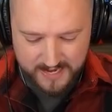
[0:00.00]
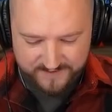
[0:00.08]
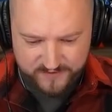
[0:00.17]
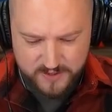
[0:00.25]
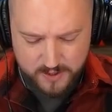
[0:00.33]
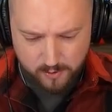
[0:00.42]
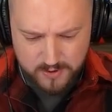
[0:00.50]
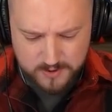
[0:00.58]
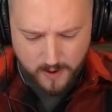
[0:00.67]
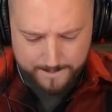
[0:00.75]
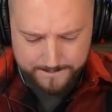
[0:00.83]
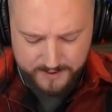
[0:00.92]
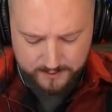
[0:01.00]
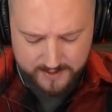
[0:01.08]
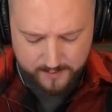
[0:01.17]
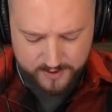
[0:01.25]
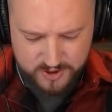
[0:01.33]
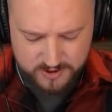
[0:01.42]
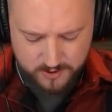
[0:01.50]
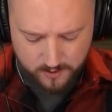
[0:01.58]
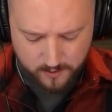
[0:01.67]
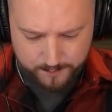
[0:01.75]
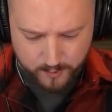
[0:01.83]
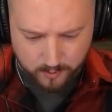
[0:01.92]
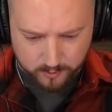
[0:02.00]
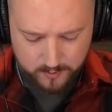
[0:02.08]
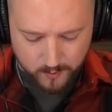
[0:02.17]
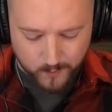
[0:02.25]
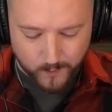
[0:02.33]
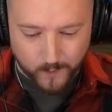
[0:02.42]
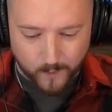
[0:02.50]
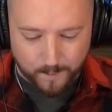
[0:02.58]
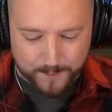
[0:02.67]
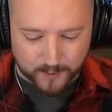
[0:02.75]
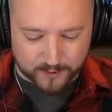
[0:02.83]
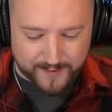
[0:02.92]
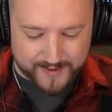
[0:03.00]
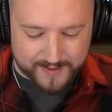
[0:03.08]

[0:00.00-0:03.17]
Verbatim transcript: If he goes Goblin Barrel here, we just go Bowler. Oh, Bowler right